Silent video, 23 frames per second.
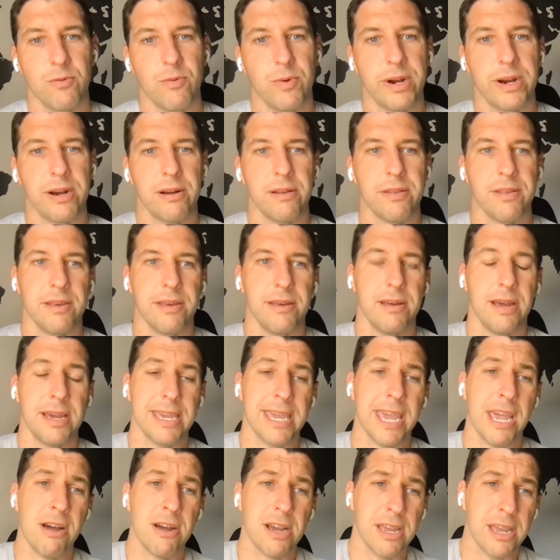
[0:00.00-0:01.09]
where the
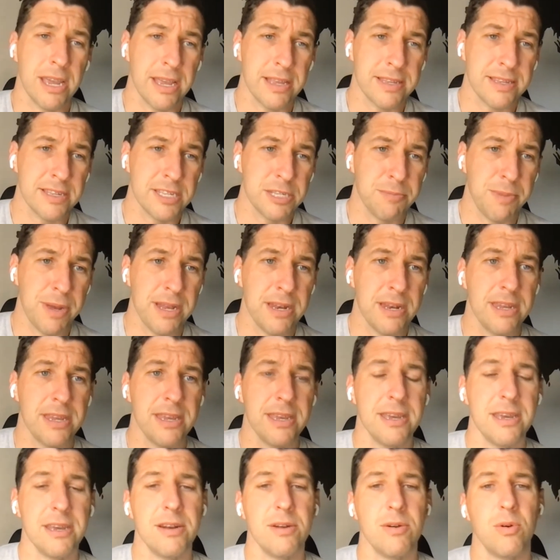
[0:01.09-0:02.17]
account could get
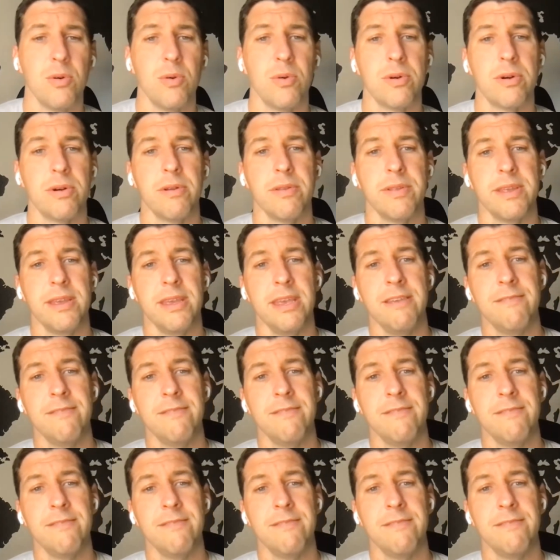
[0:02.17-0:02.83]
suspended or the